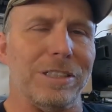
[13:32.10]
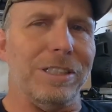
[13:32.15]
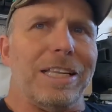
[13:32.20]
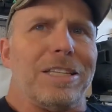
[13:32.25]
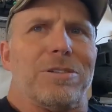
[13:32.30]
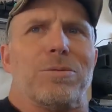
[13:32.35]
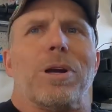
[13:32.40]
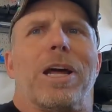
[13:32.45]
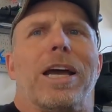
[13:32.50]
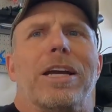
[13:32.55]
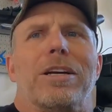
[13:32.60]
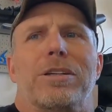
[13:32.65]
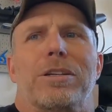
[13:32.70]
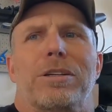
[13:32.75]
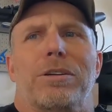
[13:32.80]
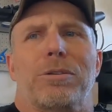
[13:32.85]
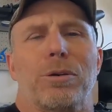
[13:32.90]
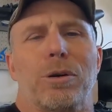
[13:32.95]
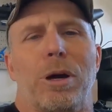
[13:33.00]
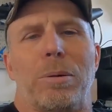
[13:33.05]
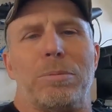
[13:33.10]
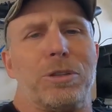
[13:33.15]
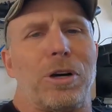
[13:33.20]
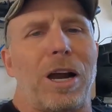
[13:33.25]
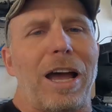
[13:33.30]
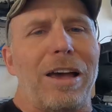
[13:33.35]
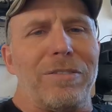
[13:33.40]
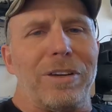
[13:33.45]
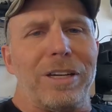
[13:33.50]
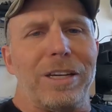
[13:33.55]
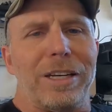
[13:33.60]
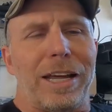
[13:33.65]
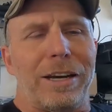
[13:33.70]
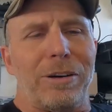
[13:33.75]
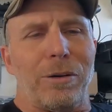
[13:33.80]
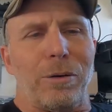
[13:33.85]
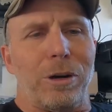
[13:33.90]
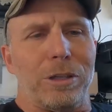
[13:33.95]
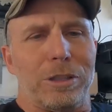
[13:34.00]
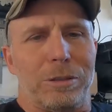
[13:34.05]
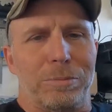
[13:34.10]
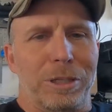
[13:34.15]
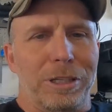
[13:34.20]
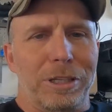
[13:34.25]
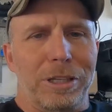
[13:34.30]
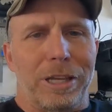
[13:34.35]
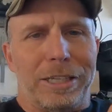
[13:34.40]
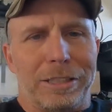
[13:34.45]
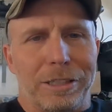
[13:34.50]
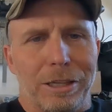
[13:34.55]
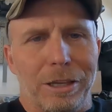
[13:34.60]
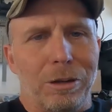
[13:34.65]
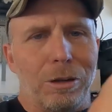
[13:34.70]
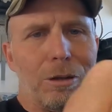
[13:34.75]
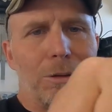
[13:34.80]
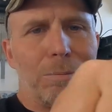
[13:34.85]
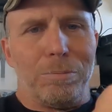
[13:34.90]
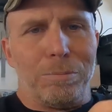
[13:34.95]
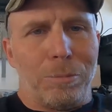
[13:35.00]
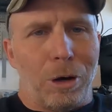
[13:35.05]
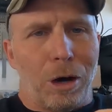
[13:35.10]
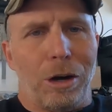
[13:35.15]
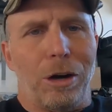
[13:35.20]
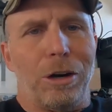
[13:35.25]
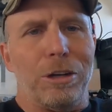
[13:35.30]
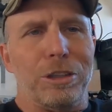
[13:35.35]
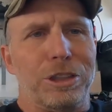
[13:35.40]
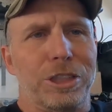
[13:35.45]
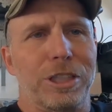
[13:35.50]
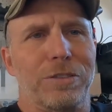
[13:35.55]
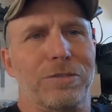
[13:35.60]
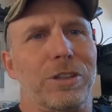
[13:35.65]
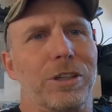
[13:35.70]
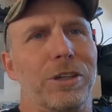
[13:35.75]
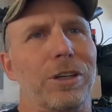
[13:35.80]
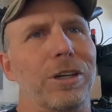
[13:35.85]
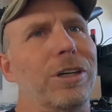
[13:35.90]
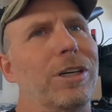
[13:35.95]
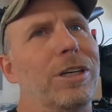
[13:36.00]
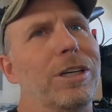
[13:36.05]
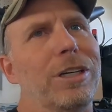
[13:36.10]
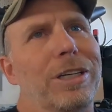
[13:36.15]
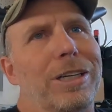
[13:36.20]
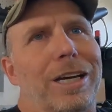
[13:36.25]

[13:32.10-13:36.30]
That's what I grew up driving, and I don't want it to be like the little modern shifter.